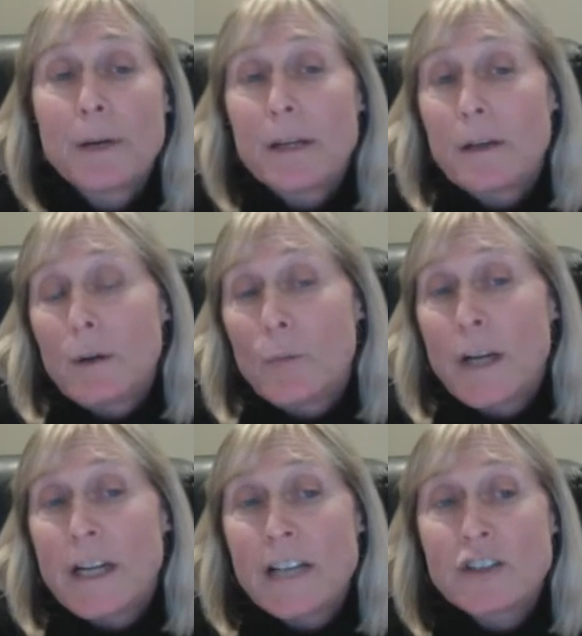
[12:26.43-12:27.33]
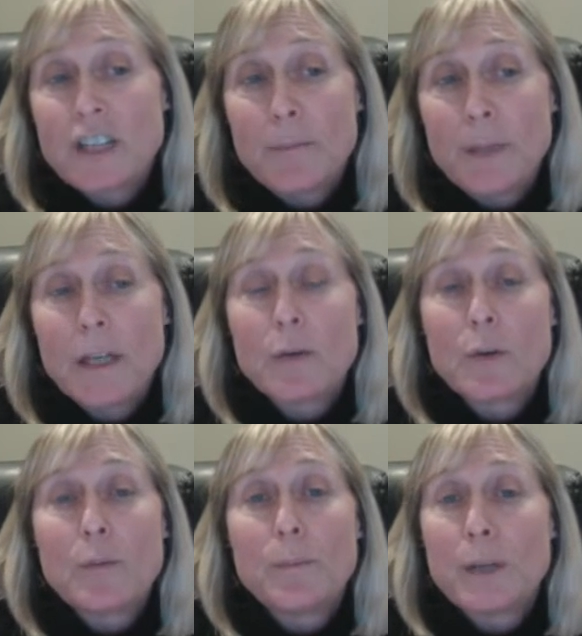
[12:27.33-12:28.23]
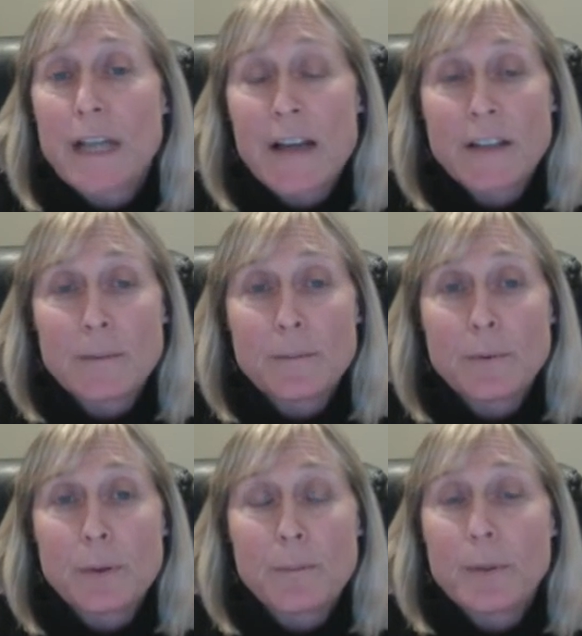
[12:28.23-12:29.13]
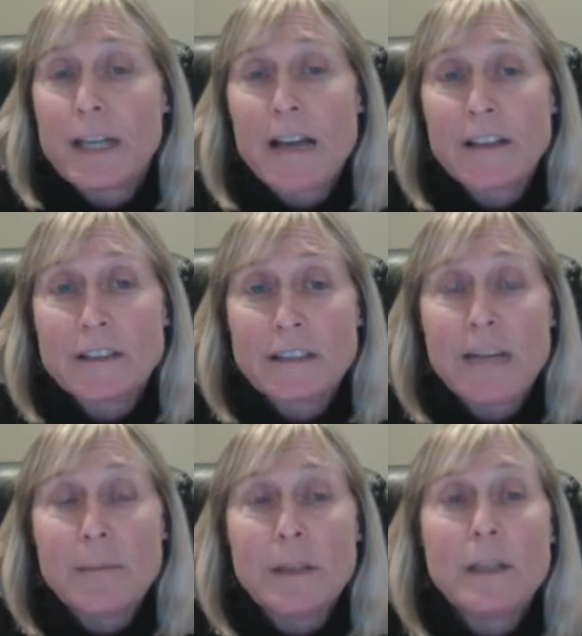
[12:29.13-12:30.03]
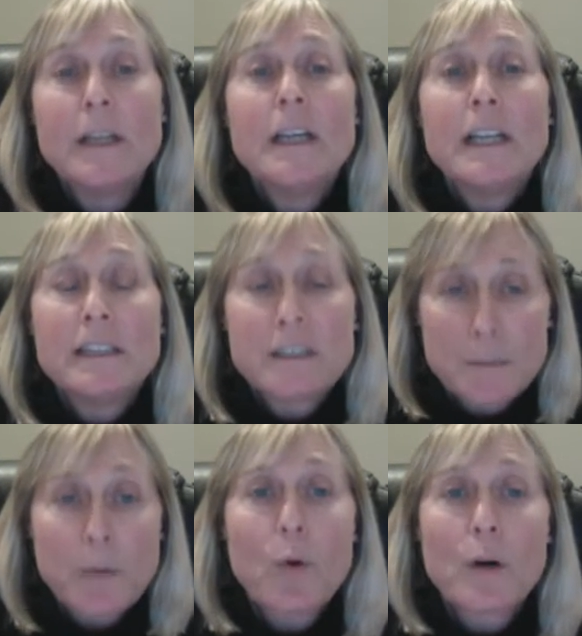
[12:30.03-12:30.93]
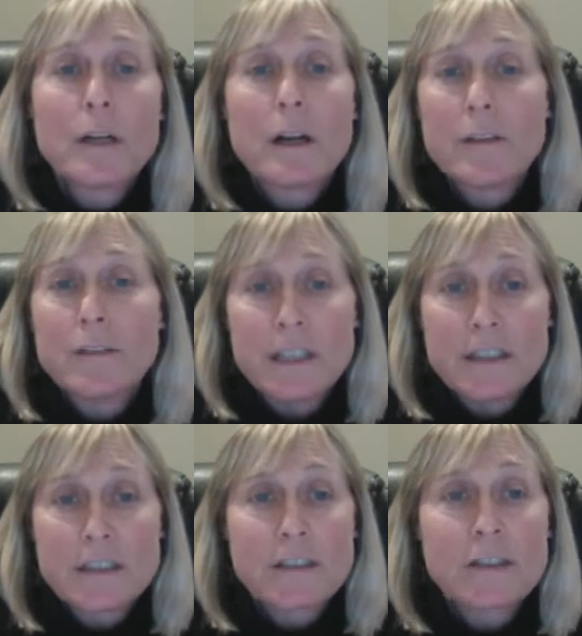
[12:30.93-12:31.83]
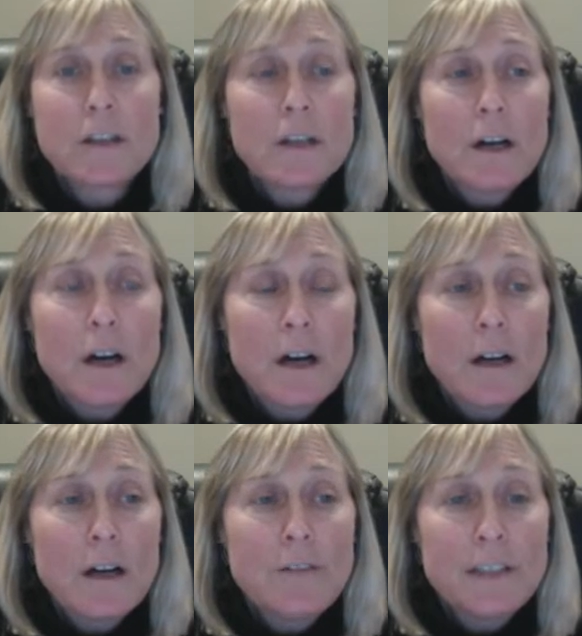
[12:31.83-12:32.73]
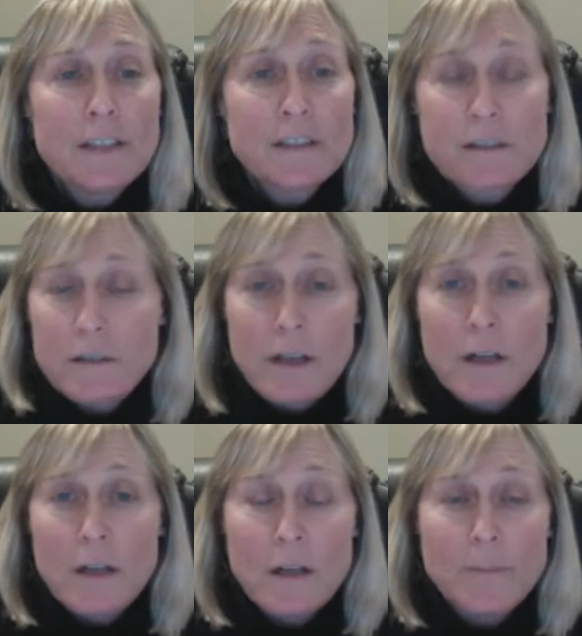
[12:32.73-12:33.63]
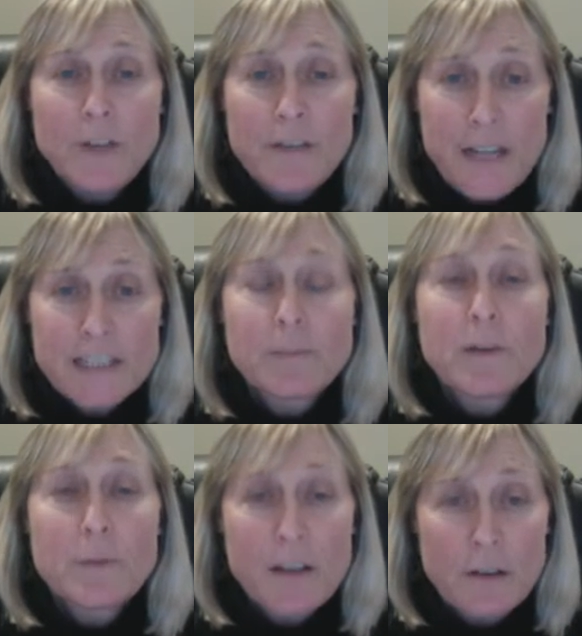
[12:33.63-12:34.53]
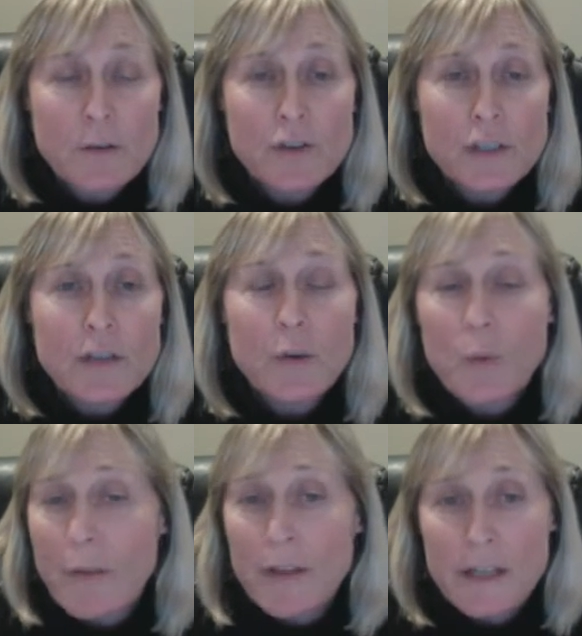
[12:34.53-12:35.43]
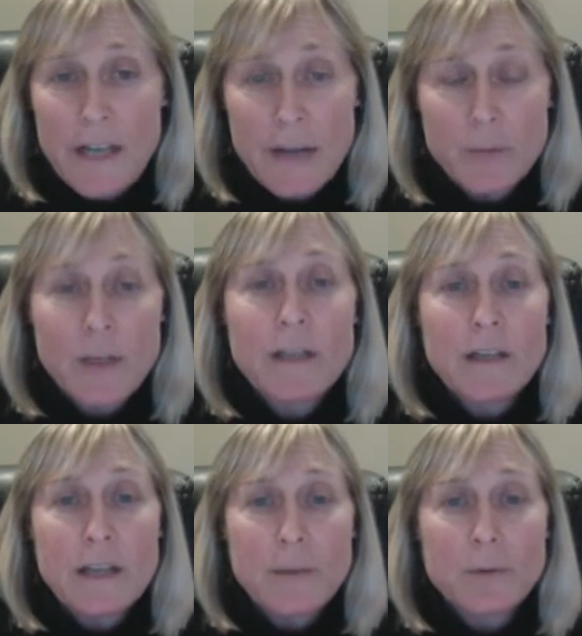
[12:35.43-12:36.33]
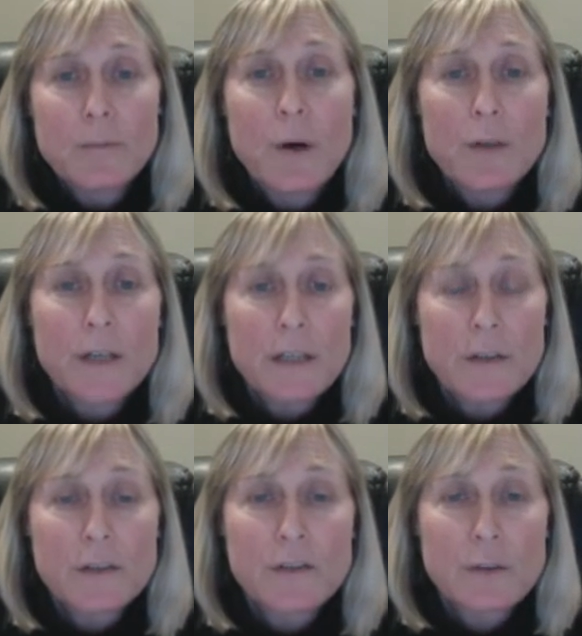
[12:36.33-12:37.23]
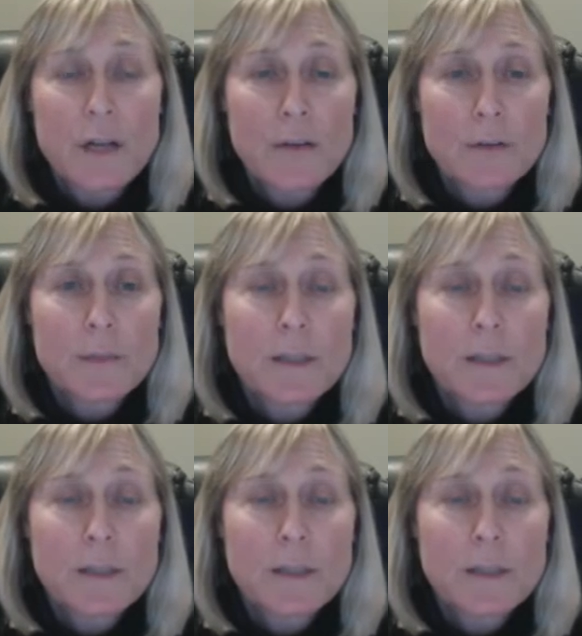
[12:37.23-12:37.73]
when an SJP group put out a statement in support of its divestment resolution, the one that it had written and promoted in the student government.